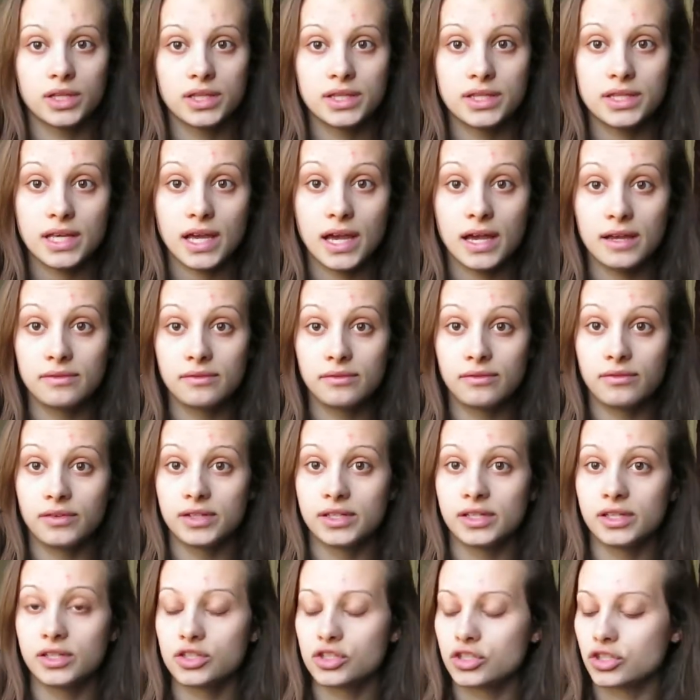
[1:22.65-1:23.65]
Once I've
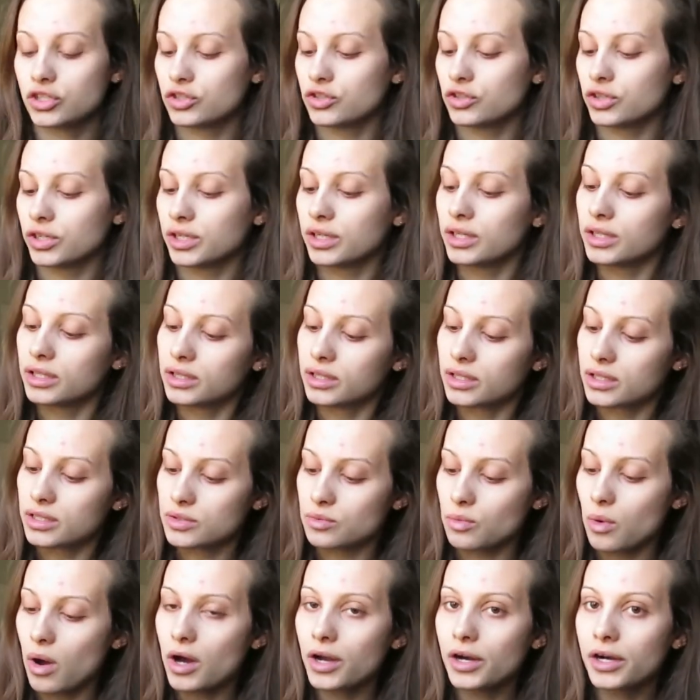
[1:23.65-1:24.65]
finished drinking
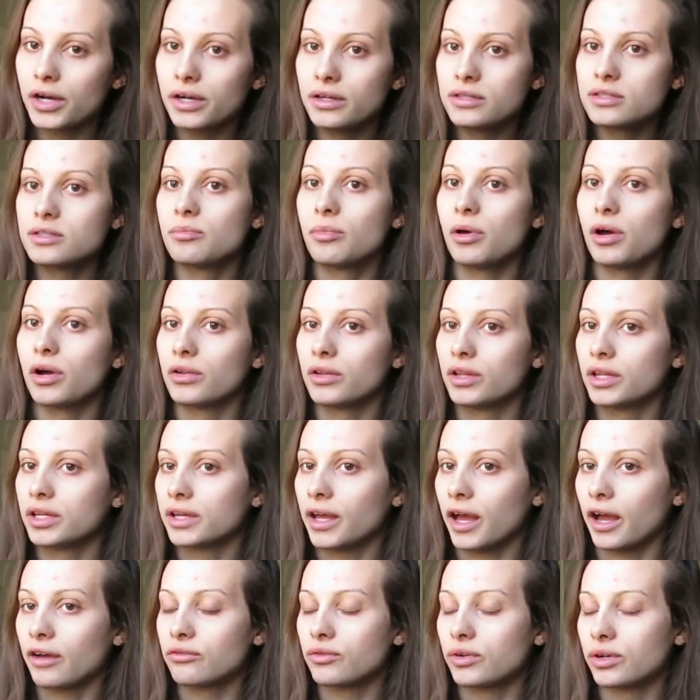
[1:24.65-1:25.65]
this water, it's about
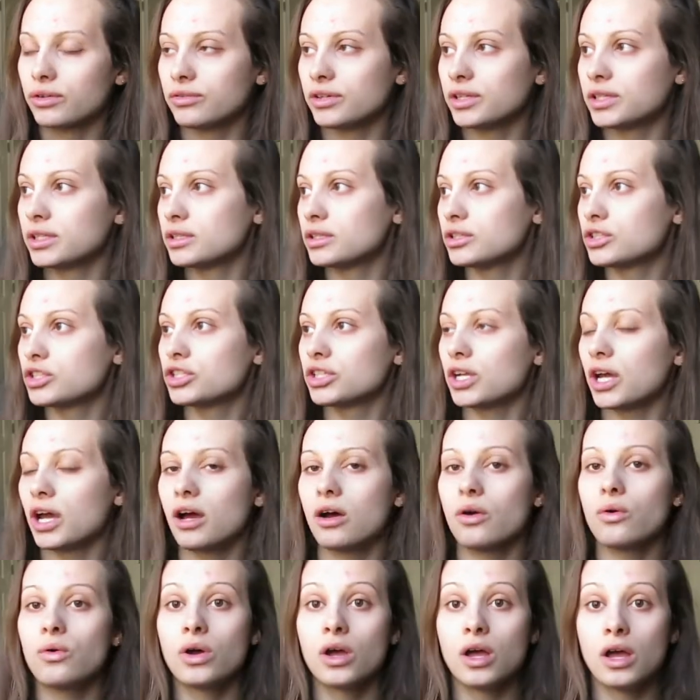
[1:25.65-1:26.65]
like halfway finished
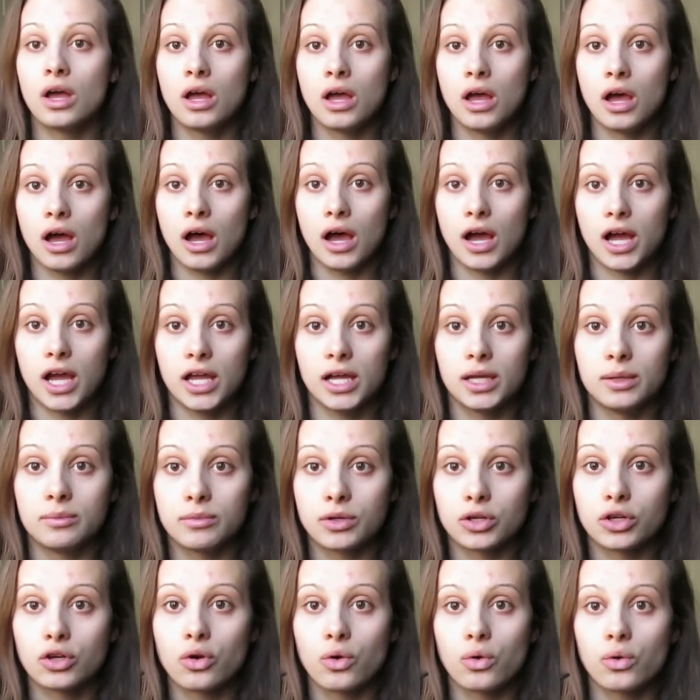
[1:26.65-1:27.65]
now,
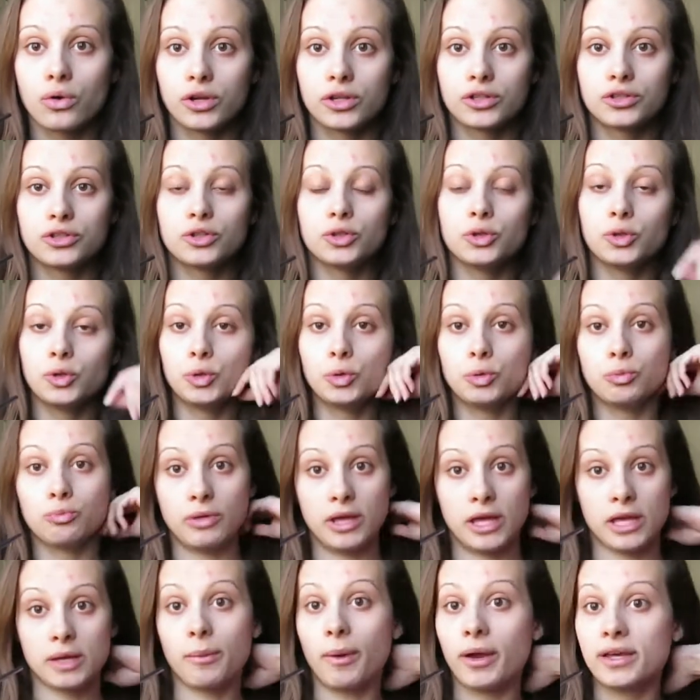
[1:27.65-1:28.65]
I'm going to
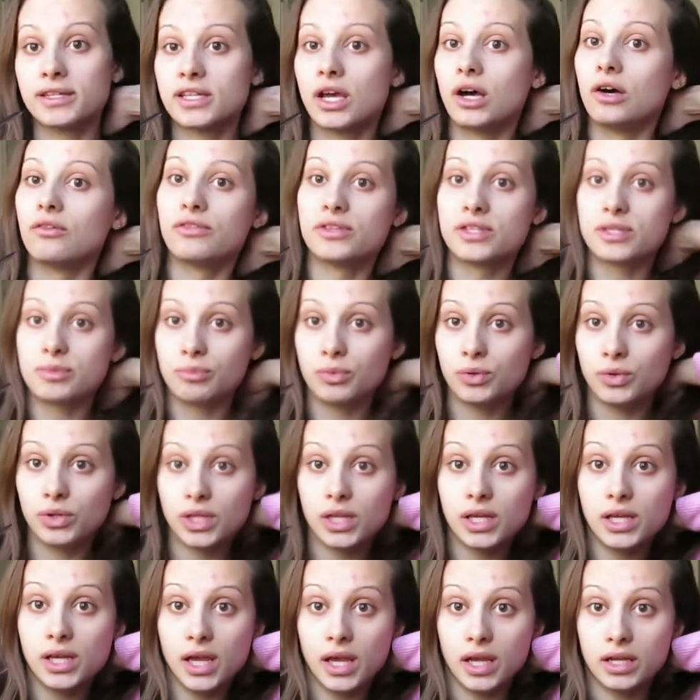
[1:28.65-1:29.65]
make myself a
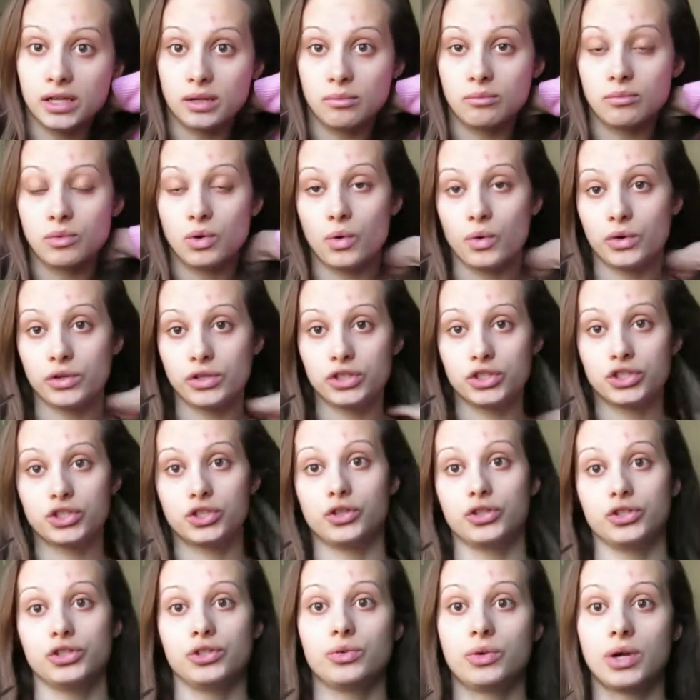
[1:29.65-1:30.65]
smoothie and I'm going to
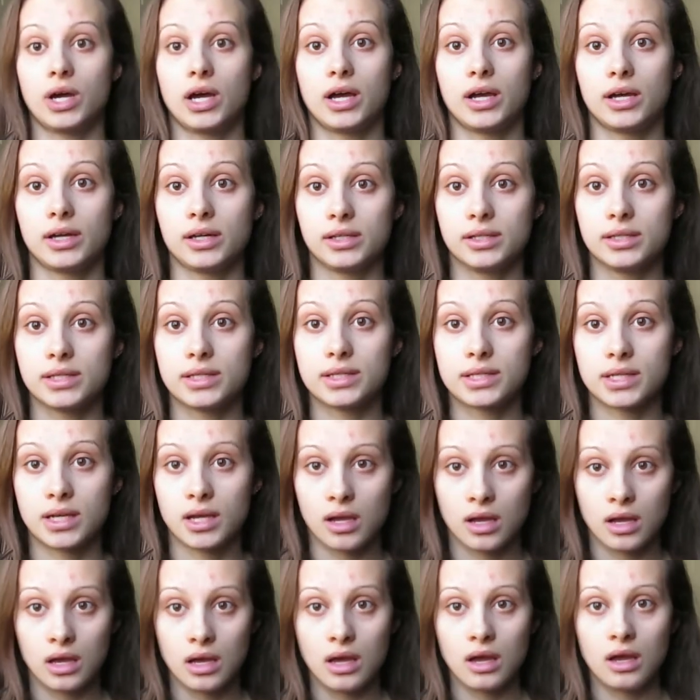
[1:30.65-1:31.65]
show you guys
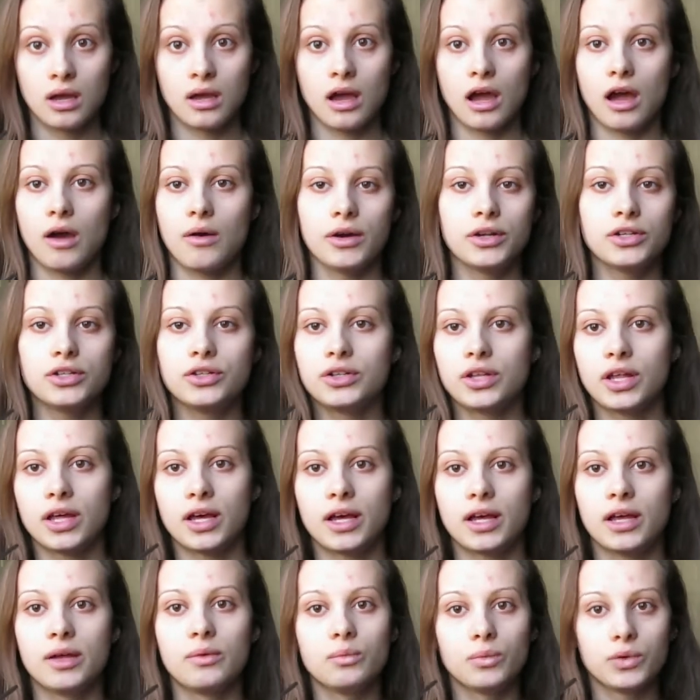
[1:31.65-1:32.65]
how I do
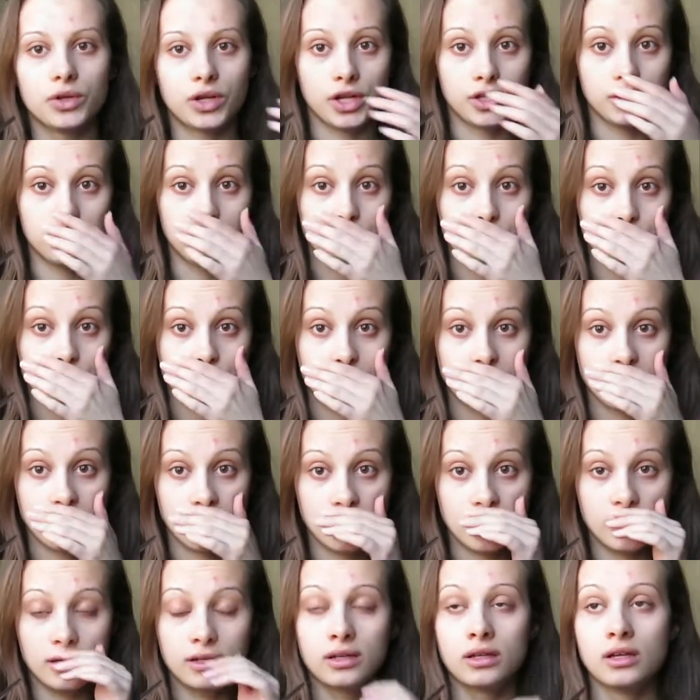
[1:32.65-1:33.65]
that and what I use with
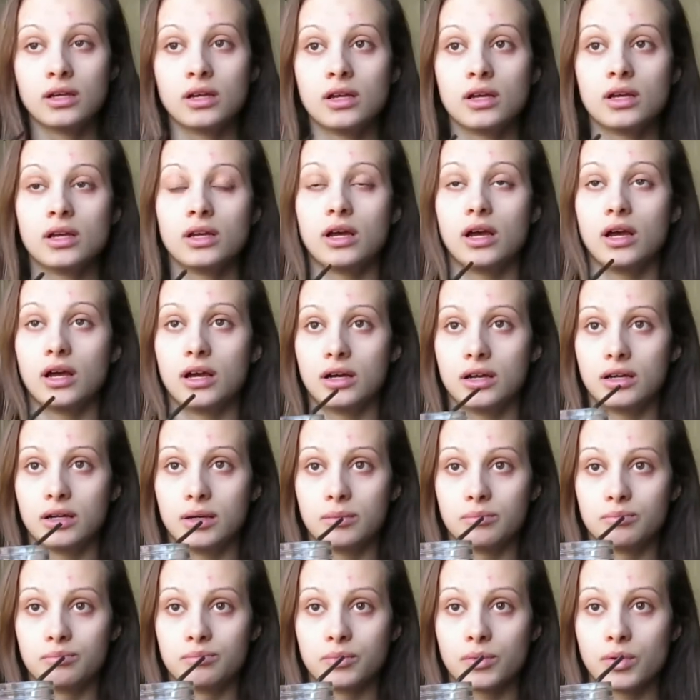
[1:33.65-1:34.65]
it.
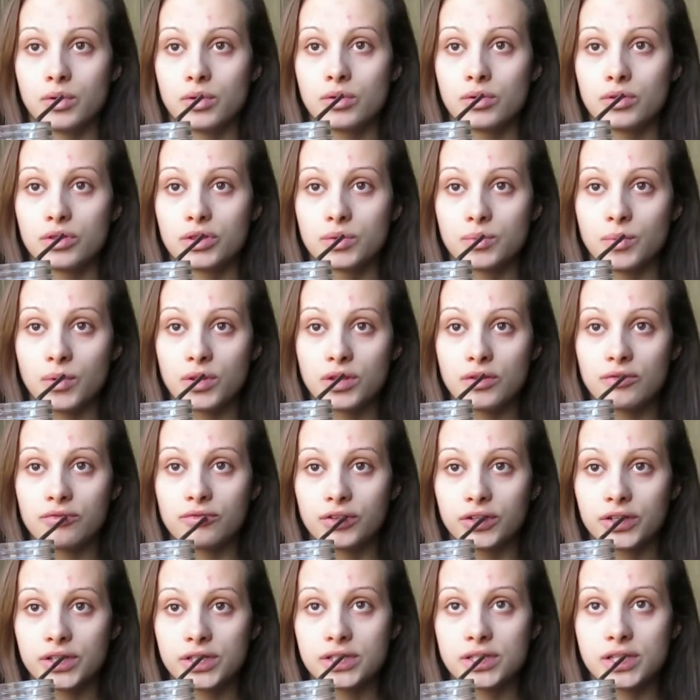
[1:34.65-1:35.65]
One of the
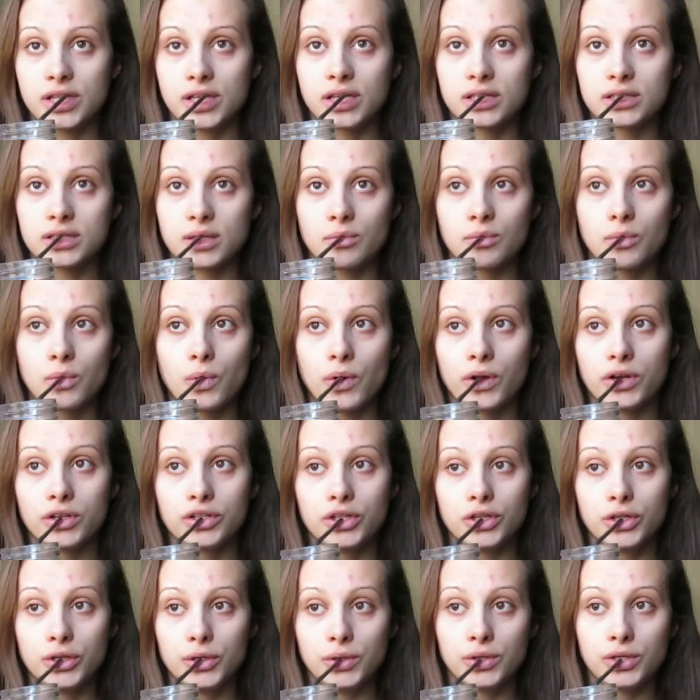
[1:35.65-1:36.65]
first things I'm going
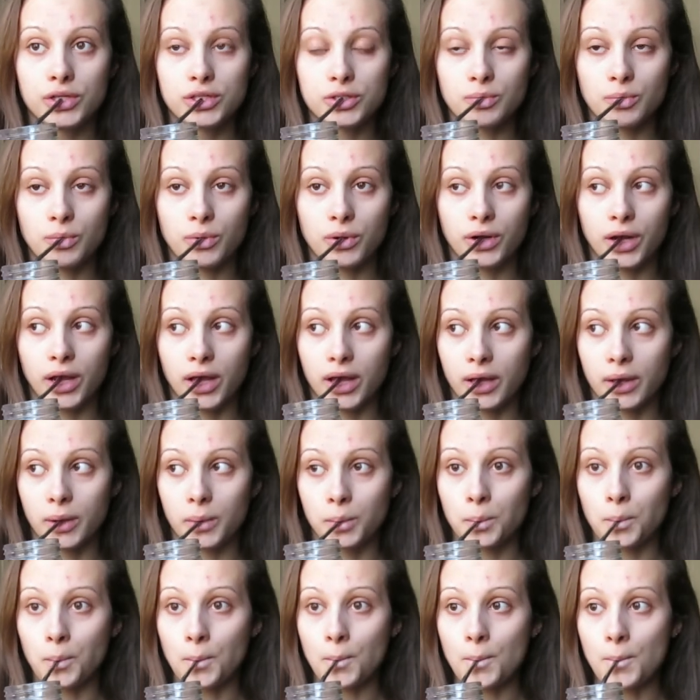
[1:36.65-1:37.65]
to do this
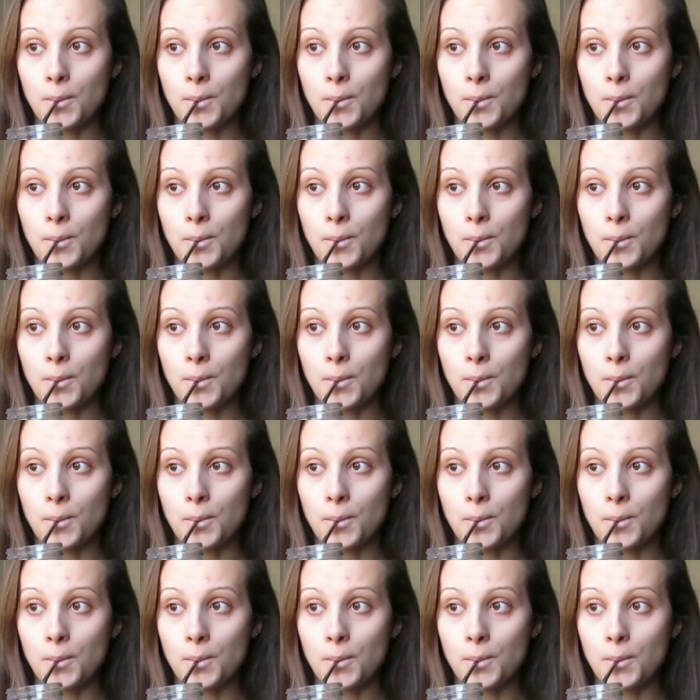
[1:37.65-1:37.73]
morning